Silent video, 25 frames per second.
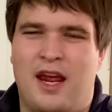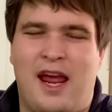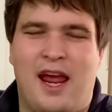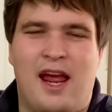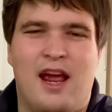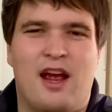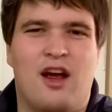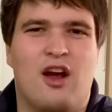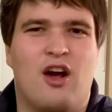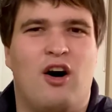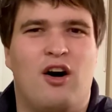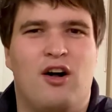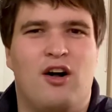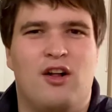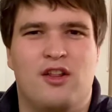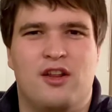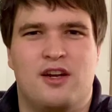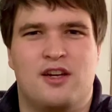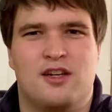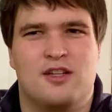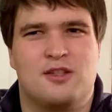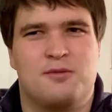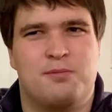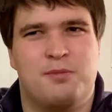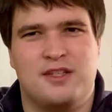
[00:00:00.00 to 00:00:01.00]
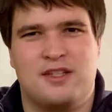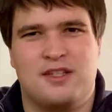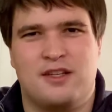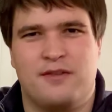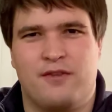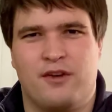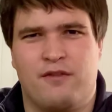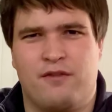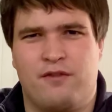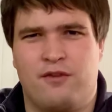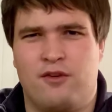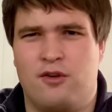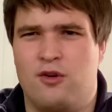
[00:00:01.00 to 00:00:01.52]
call it a specific
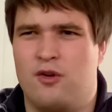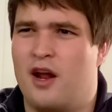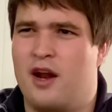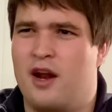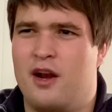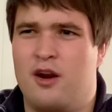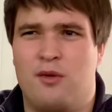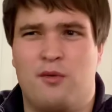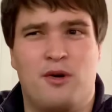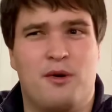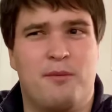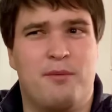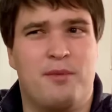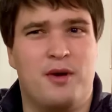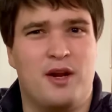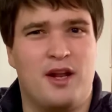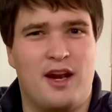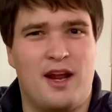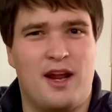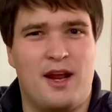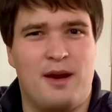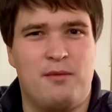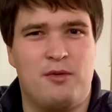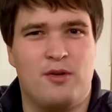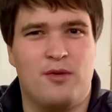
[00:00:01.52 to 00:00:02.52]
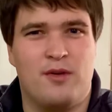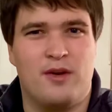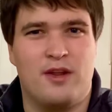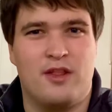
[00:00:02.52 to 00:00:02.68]
fruit. I don't want to put a name to it.